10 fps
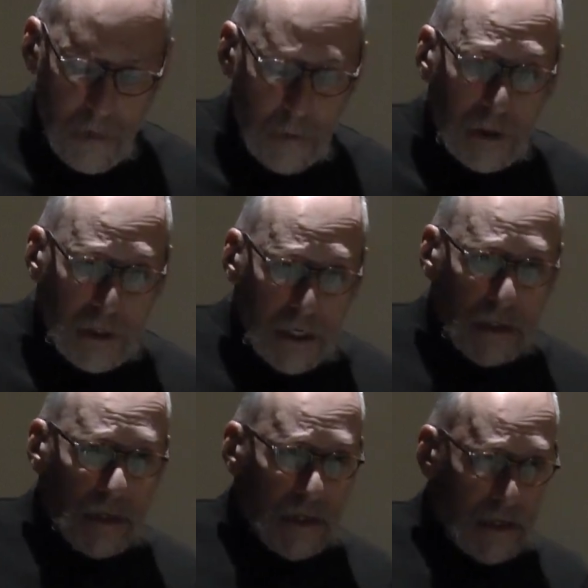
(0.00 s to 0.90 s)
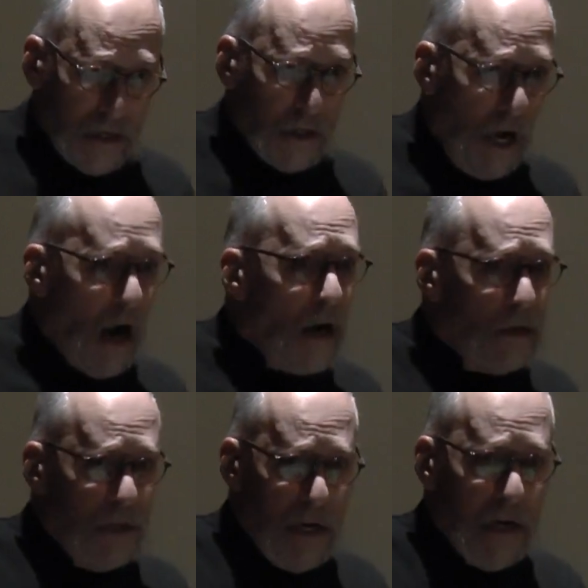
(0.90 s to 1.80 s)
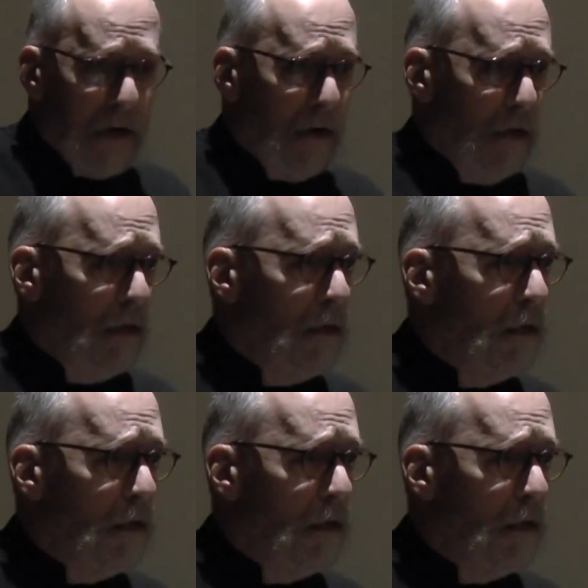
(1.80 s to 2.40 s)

But Jesus is in charge here.